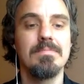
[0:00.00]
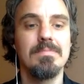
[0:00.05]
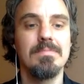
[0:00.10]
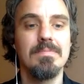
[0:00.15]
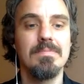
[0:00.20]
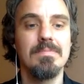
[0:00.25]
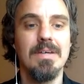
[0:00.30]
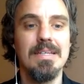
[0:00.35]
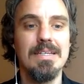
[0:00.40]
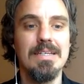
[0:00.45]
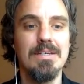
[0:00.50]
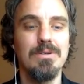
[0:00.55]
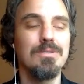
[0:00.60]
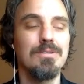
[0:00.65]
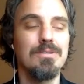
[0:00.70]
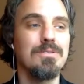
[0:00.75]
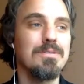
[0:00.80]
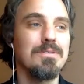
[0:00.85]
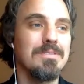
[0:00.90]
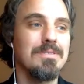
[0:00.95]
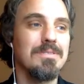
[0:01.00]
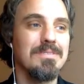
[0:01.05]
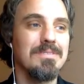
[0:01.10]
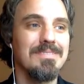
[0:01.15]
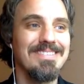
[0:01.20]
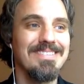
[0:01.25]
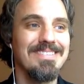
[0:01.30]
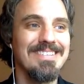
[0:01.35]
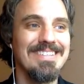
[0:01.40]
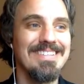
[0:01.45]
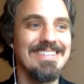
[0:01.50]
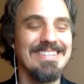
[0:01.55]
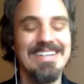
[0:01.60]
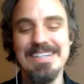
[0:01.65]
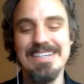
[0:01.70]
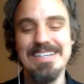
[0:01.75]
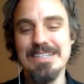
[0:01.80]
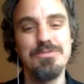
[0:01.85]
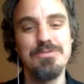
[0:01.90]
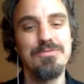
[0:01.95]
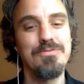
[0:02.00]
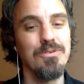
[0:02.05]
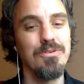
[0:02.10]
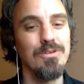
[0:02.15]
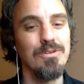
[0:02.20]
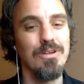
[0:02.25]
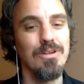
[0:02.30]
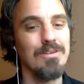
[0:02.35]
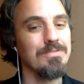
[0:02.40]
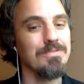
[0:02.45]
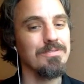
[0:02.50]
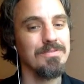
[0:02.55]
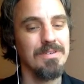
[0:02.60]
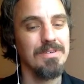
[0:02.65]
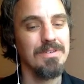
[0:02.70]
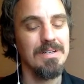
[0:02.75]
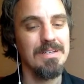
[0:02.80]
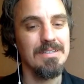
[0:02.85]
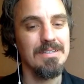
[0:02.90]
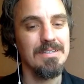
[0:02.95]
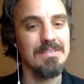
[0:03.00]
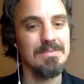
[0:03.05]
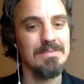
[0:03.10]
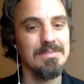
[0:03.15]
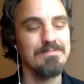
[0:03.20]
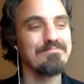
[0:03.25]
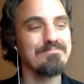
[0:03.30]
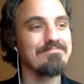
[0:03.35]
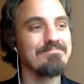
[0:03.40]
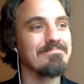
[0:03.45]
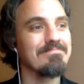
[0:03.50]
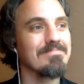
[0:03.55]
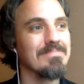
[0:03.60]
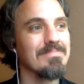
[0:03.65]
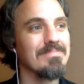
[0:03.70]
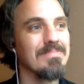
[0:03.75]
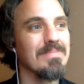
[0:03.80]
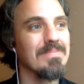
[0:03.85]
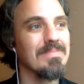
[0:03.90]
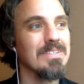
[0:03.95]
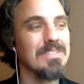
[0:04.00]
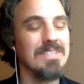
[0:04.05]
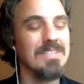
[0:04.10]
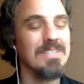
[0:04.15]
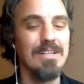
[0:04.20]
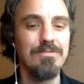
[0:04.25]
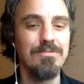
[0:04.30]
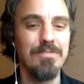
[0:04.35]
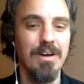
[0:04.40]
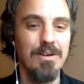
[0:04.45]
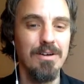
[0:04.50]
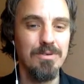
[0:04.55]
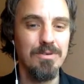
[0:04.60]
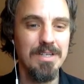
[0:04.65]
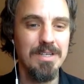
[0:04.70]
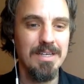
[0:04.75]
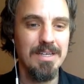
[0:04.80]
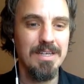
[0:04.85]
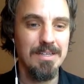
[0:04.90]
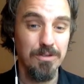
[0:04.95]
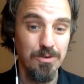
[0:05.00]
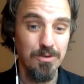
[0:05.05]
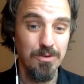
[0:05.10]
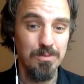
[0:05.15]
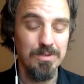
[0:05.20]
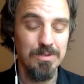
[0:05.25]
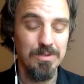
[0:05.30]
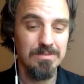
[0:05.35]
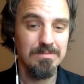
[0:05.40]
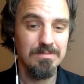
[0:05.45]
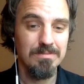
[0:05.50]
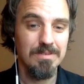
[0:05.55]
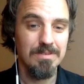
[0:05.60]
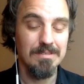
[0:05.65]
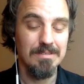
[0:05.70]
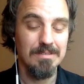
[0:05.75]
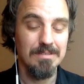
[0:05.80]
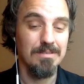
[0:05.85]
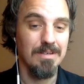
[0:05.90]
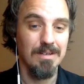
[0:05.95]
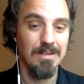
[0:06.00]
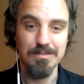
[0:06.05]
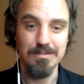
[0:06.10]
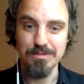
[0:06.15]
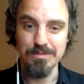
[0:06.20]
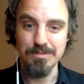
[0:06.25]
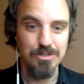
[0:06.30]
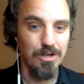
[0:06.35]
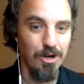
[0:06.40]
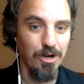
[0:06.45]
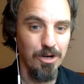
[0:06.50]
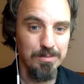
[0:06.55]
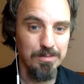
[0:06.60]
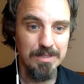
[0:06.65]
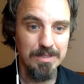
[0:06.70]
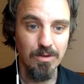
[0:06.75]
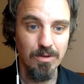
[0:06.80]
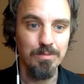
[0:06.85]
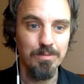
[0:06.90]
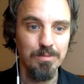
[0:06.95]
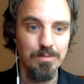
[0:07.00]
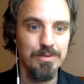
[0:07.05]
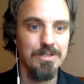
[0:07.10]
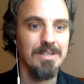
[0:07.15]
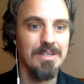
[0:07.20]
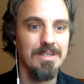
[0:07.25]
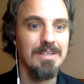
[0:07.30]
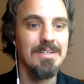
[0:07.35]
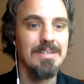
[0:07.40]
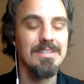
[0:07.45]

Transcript: And he also it's full of self-irony and humor and kind of charm in the whole book.